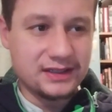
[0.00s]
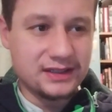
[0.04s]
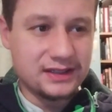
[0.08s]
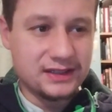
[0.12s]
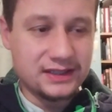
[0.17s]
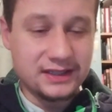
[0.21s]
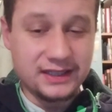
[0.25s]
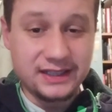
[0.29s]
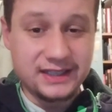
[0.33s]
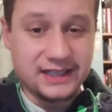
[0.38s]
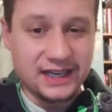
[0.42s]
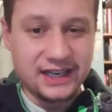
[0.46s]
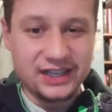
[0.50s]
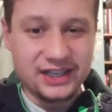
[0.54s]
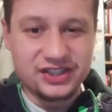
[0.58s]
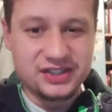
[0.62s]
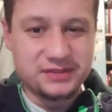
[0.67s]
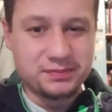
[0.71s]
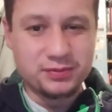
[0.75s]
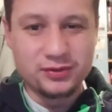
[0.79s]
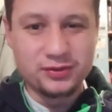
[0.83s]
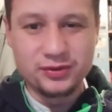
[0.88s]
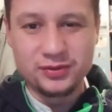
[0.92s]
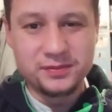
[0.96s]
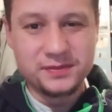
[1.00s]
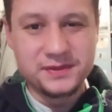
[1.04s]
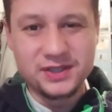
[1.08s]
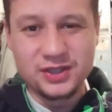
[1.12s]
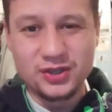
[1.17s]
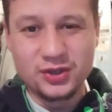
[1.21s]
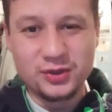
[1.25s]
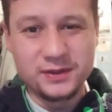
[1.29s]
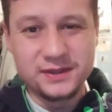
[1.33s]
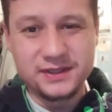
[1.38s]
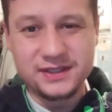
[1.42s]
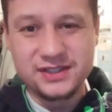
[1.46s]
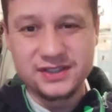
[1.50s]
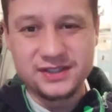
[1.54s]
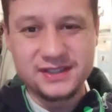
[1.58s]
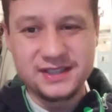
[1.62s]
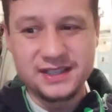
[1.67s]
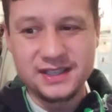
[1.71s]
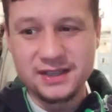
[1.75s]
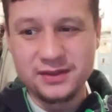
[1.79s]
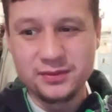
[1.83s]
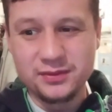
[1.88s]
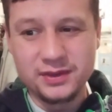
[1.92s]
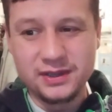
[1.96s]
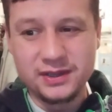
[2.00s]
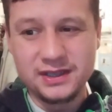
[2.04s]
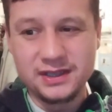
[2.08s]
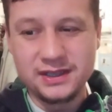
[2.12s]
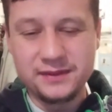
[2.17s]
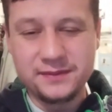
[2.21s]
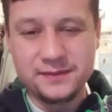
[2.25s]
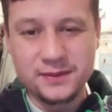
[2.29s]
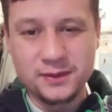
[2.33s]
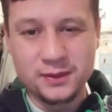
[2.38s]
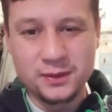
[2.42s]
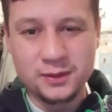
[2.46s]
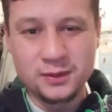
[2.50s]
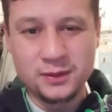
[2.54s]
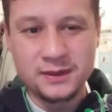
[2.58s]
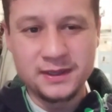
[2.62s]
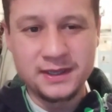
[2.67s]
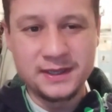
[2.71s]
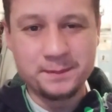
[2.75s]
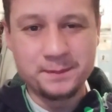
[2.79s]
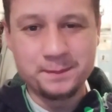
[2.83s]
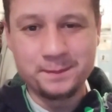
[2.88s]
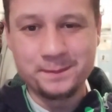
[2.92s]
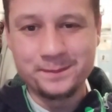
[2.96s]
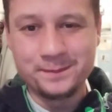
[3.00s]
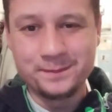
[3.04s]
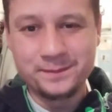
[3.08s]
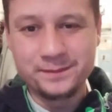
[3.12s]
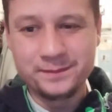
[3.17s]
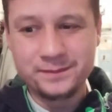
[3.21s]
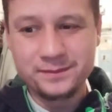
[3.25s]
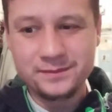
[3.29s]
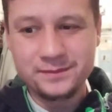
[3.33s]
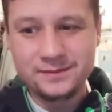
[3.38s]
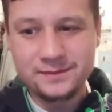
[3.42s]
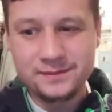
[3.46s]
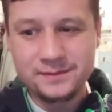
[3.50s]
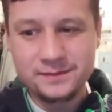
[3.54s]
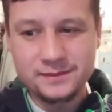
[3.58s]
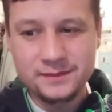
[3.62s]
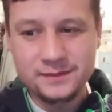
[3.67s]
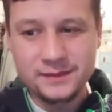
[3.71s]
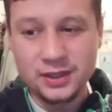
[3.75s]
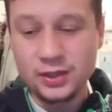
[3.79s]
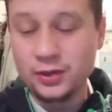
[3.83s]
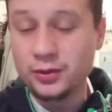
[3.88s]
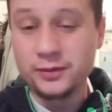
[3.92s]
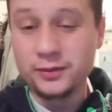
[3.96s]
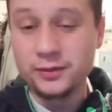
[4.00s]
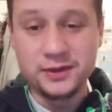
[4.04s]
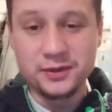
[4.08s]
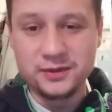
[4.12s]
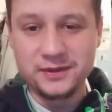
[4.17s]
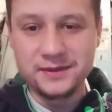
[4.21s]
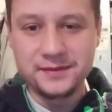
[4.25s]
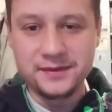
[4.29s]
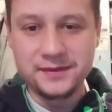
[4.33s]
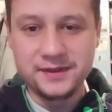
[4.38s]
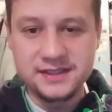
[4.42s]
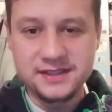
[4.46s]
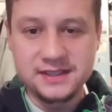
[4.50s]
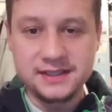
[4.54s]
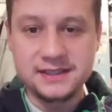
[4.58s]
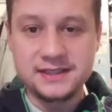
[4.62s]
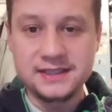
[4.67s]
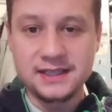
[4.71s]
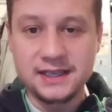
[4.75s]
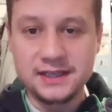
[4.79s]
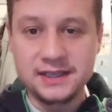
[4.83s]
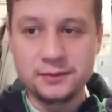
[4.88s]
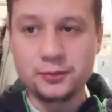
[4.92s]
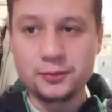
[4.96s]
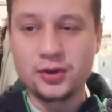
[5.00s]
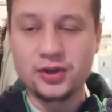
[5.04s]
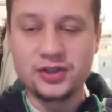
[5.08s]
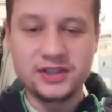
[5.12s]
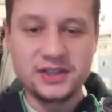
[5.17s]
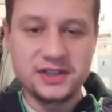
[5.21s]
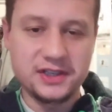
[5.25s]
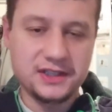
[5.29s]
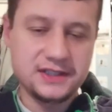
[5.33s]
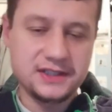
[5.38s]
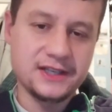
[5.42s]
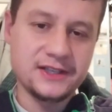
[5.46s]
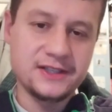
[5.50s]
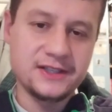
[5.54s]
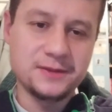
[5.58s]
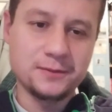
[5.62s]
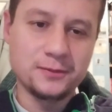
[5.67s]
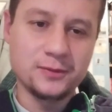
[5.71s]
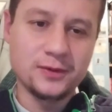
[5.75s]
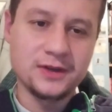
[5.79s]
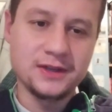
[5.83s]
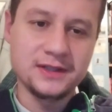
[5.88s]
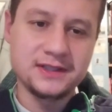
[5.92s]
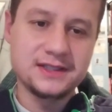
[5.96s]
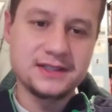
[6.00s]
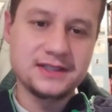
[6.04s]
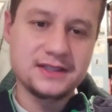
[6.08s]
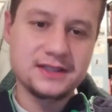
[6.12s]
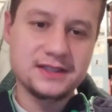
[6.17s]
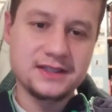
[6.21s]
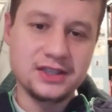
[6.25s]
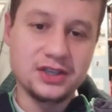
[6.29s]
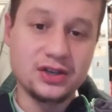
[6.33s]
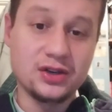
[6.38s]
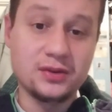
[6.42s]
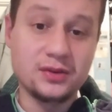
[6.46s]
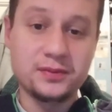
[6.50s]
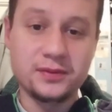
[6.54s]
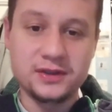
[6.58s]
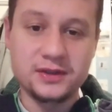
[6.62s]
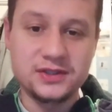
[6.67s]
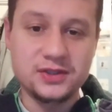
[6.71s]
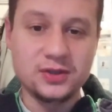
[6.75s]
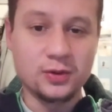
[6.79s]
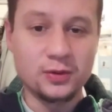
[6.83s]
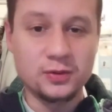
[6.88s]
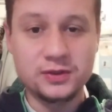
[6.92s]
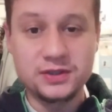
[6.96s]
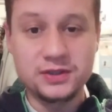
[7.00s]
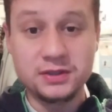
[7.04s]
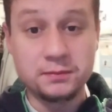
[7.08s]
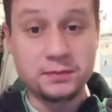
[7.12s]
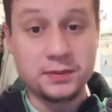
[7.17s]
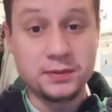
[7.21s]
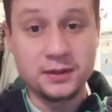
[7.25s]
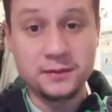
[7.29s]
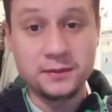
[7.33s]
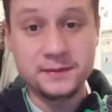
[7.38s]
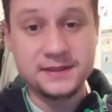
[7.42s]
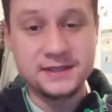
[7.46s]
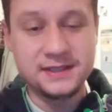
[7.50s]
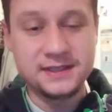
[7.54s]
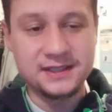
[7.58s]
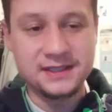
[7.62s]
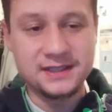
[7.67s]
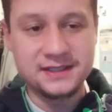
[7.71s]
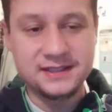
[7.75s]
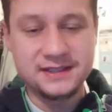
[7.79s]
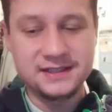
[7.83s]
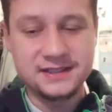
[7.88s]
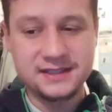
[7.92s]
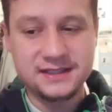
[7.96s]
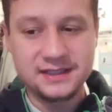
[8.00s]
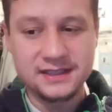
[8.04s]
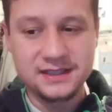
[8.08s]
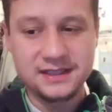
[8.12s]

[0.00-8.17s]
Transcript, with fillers: it kind of just proves, you know, he's just here really for, um, you know, the only reason he signed a one-year extension was, you know, for his coaching purposes.